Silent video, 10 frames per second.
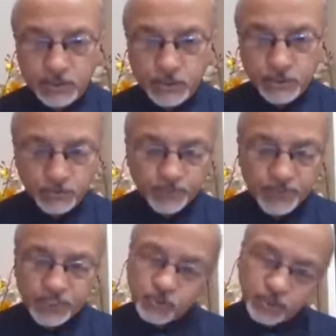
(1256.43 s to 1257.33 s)
do.
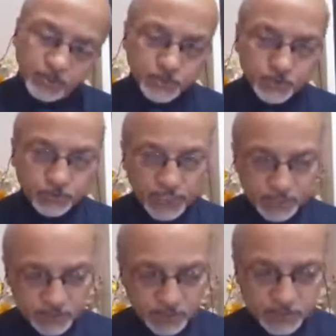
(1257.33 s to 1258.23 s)
So you have to do that
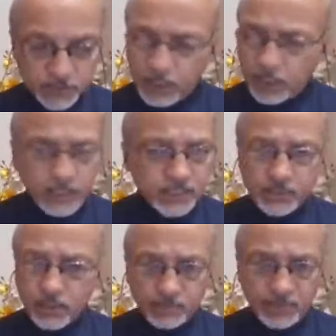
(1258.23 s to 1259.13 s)
things. That is
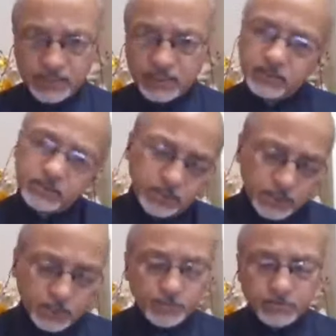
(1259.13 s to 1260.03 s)
not a big thing.
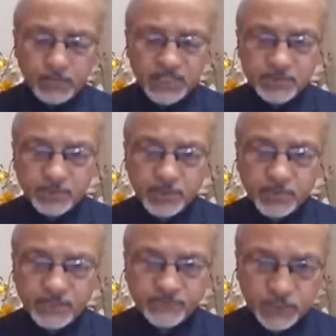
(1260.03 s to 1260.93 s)
You must be
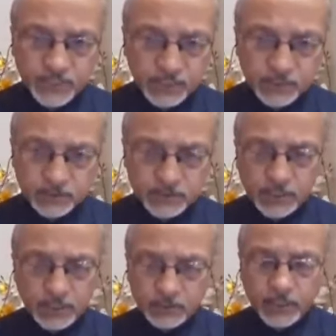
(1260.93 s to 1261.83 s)
prepared for that.
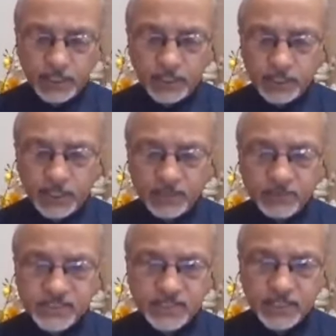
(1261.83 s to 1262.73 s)
See, in
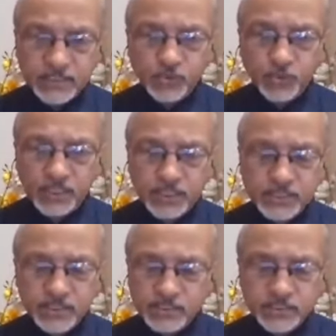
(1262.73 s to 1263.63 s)
animal science, doing
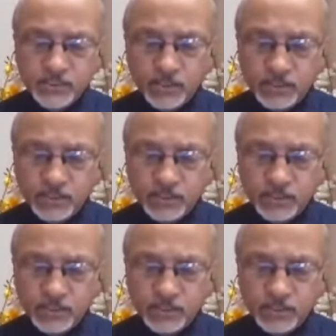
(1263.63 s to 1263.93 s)
research is not